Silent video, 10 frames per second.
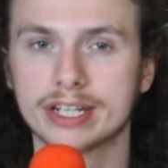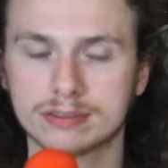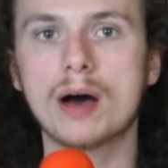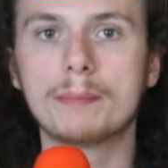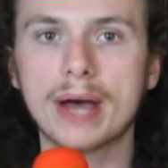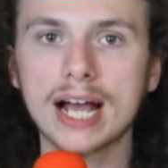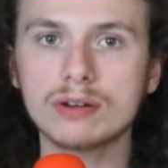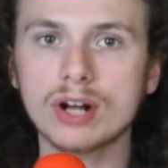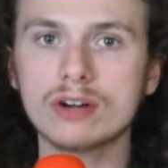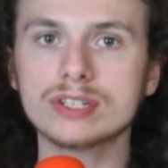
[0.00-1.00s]
A
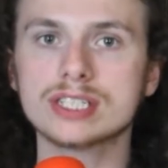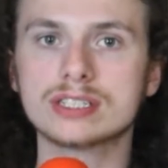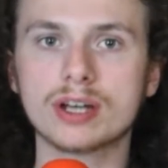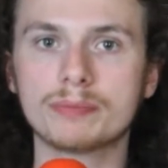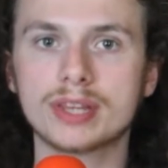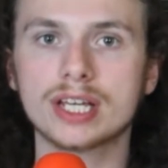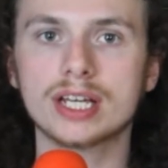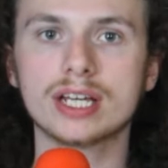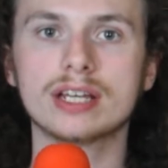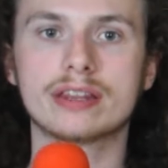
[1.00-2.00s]
background is
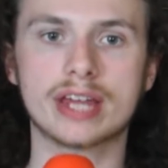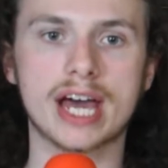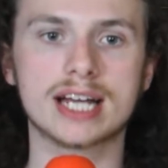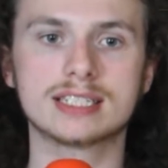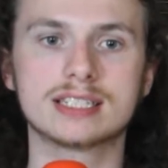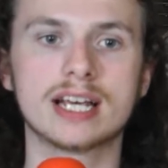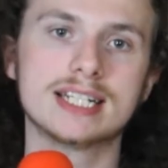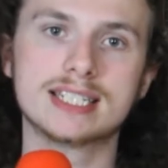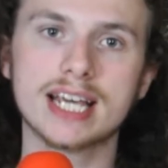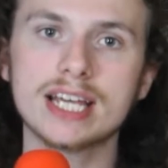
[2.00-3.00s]
something that
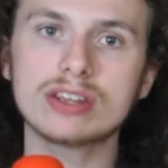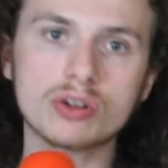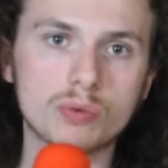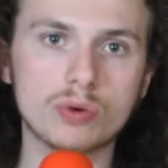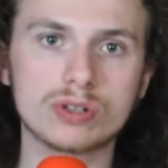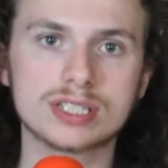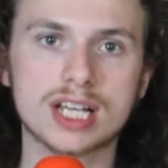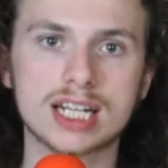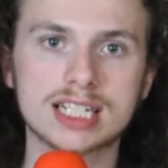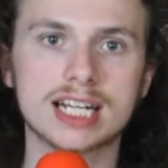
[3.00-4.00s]
is in the rule
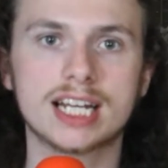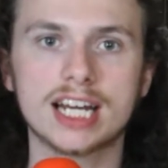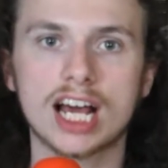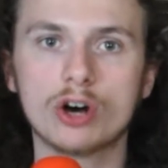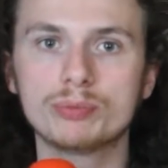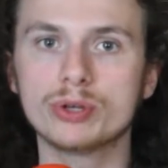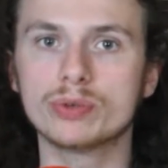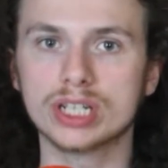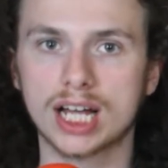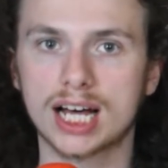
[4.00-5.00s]
set and can help you a
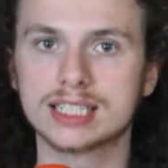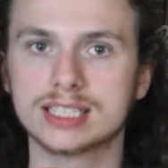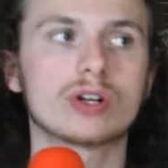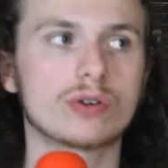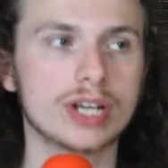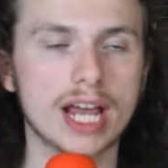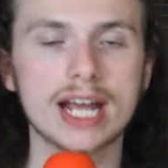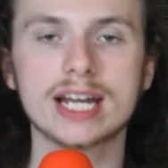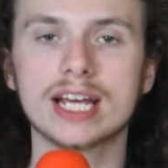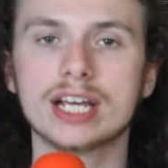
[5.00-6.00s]
lot
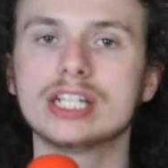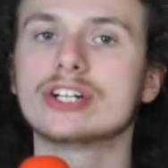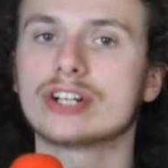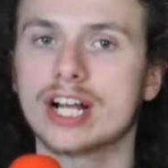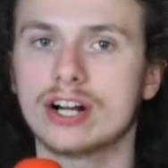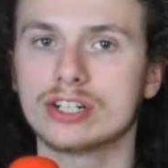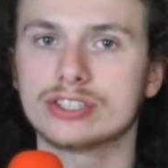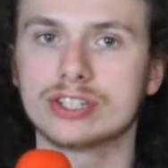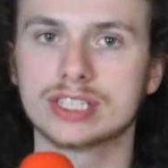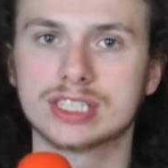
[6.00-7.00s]
creating your
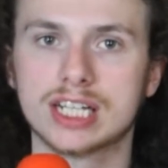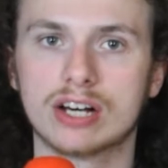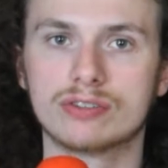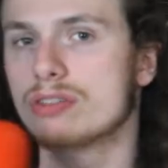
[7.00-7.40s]
character itself.